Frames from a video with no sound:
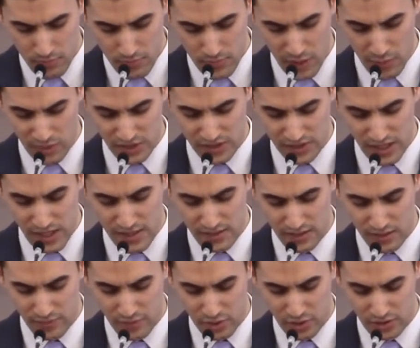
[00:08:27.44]
They were
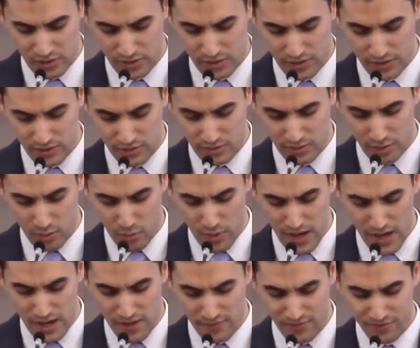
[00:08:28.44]
sent in verse 32
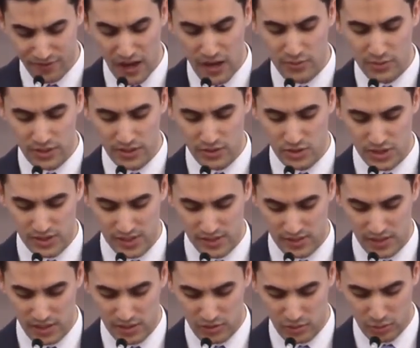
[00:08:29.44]
away and found it just as
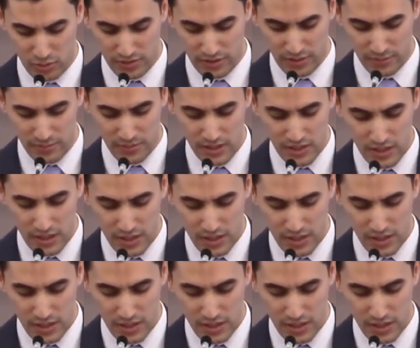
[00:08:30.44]
he had told them.